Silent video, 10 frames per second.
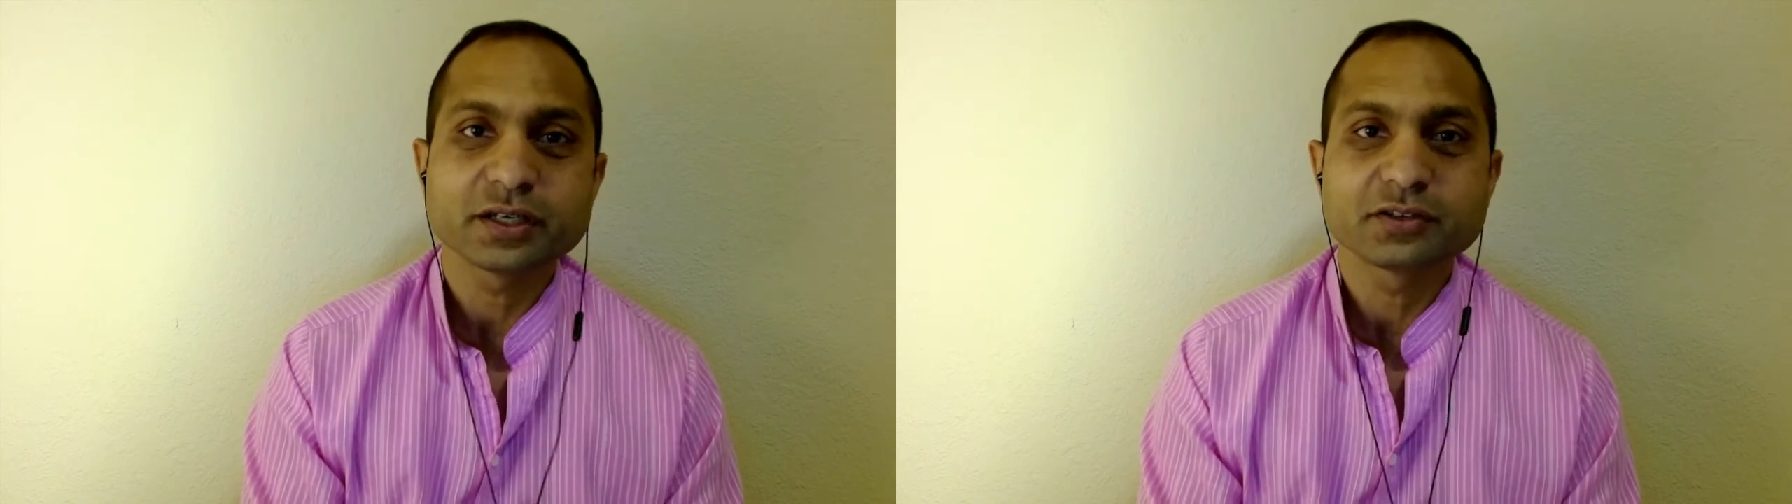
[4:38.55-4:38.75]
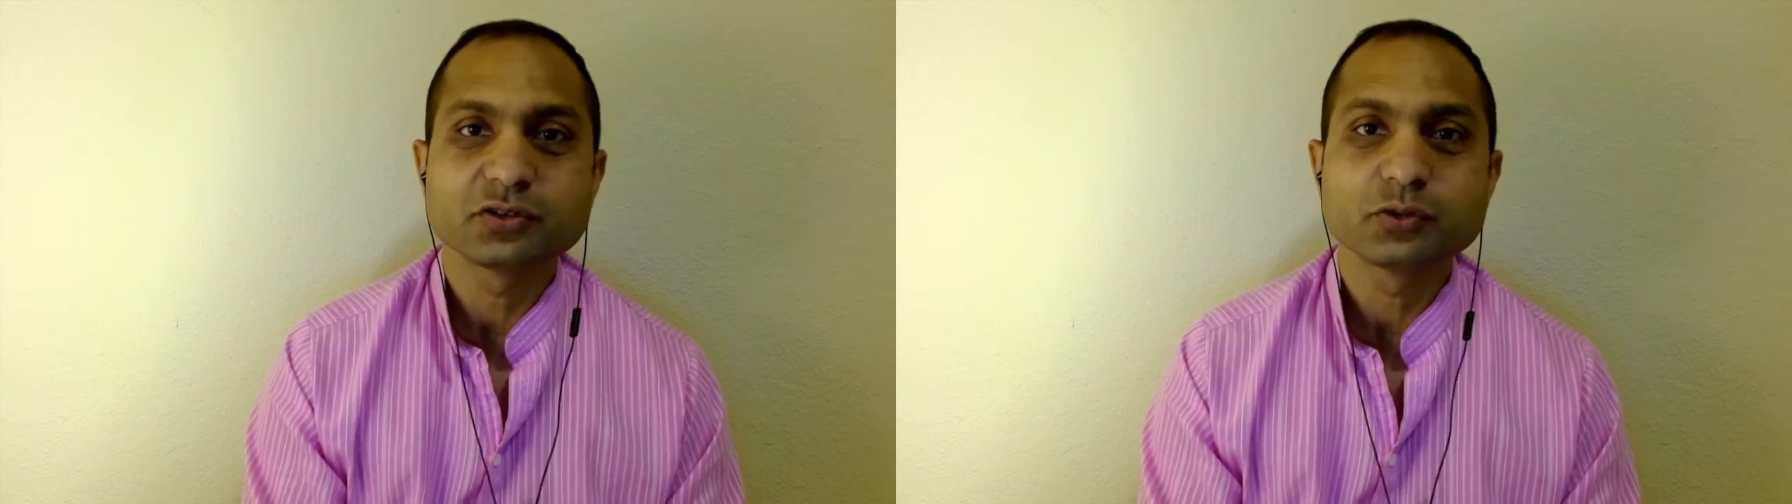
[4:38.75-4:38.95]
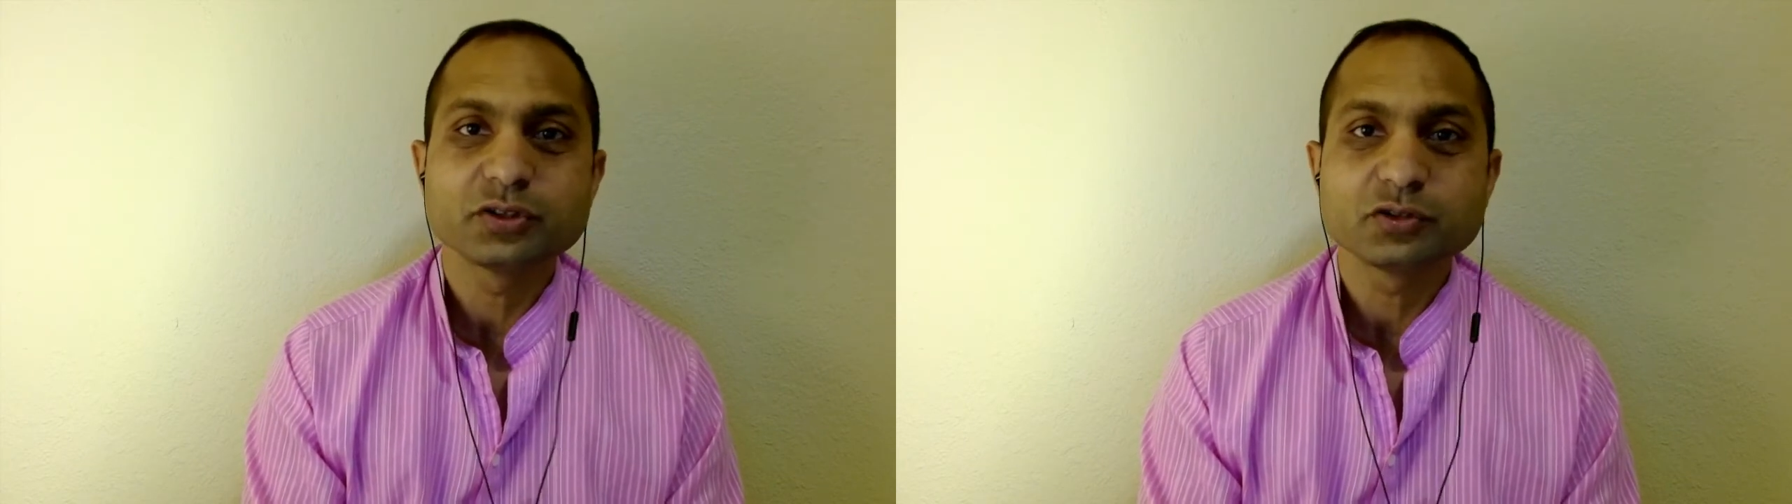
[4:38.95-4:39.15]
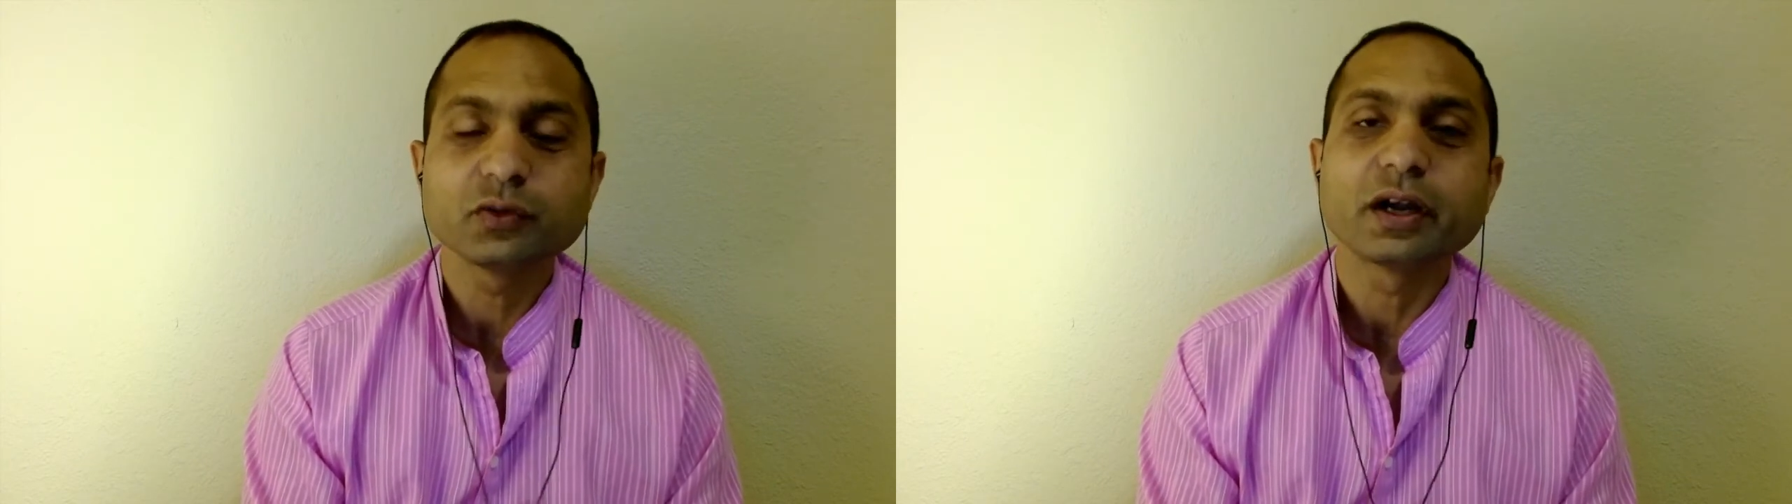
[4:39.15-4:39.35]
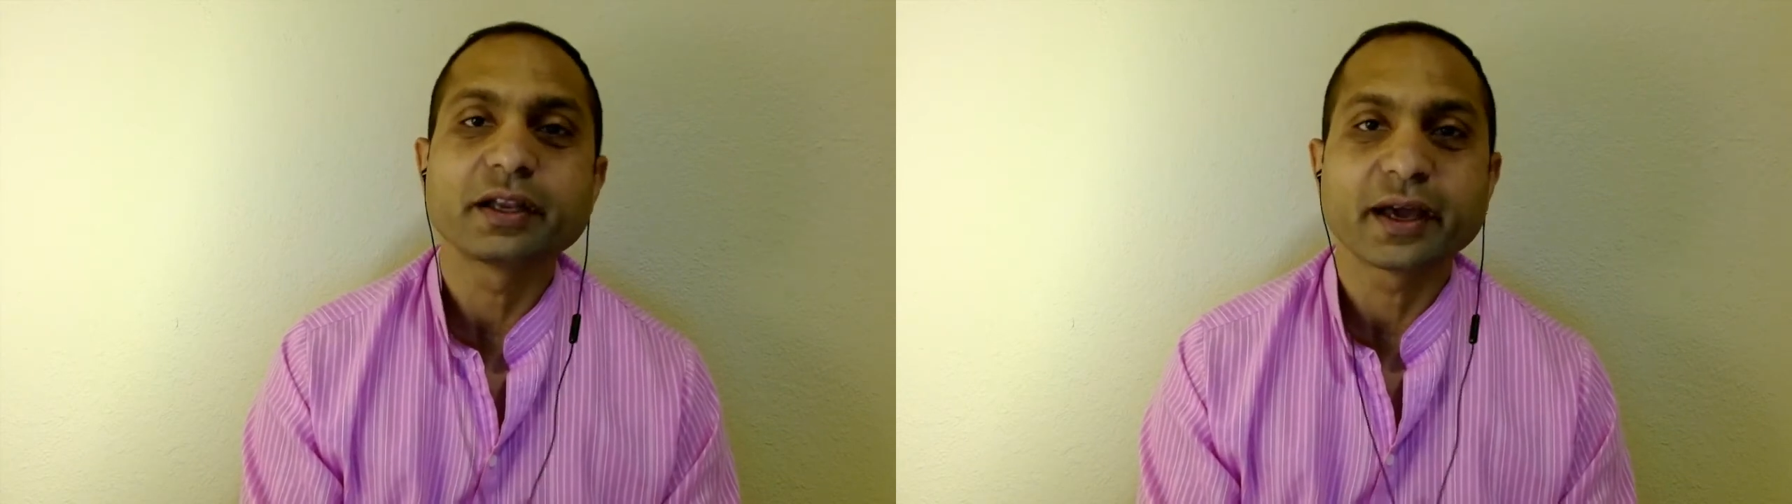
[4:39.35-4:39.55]
has to do is
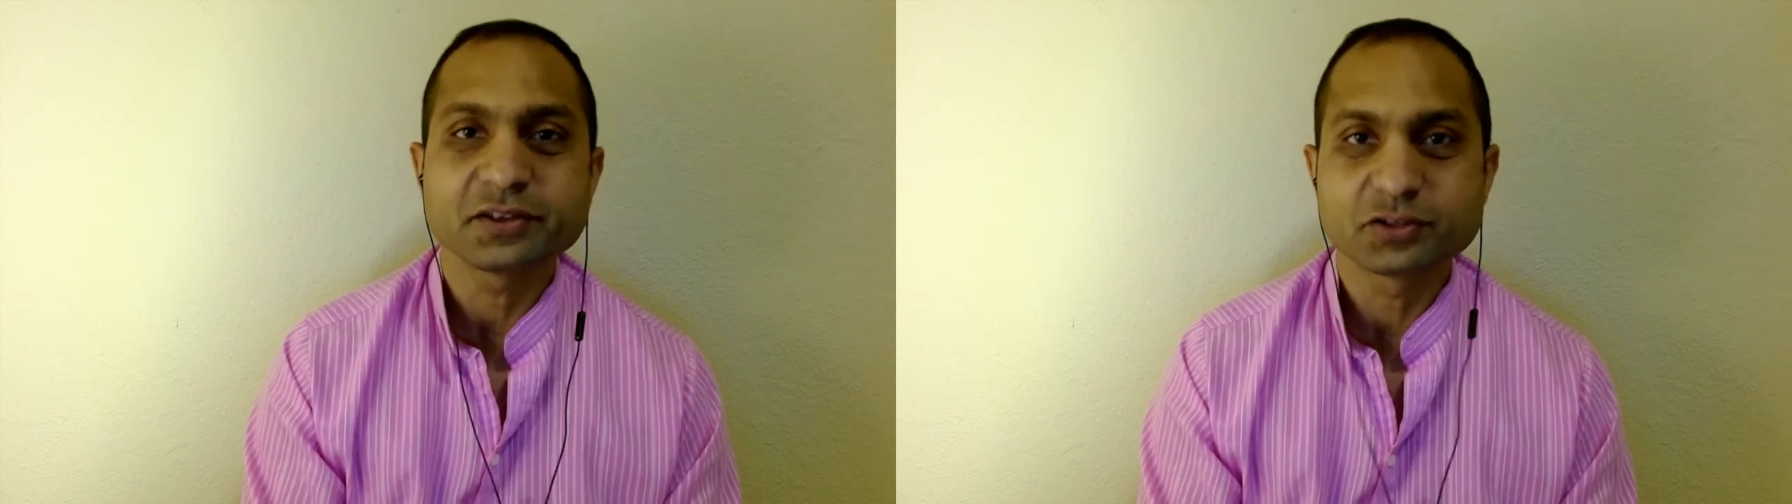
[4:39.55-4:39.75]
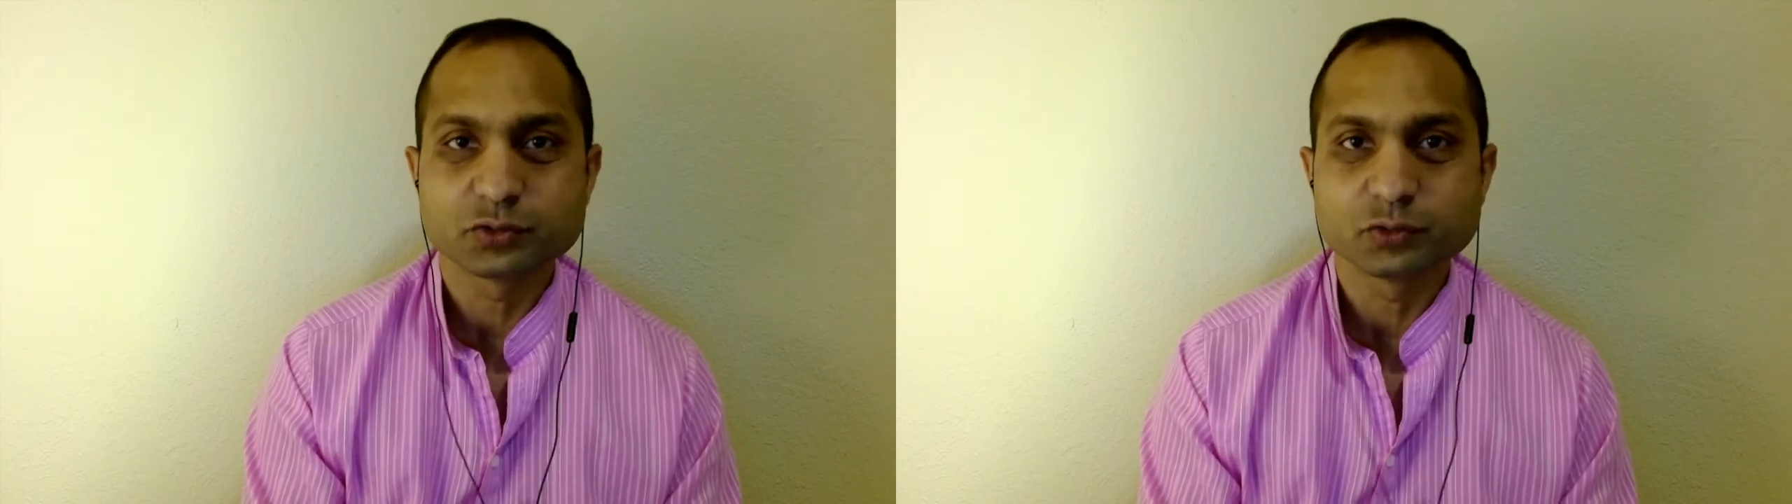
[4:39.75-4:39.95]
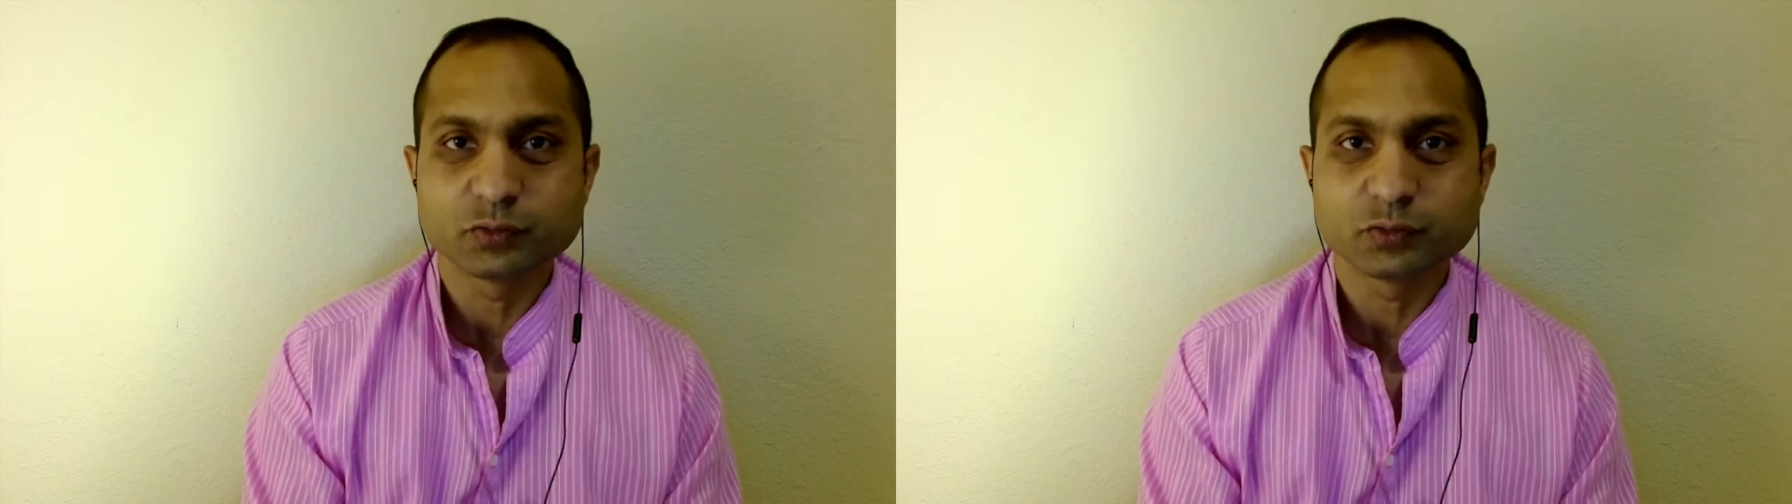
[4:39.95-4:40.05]
to attach to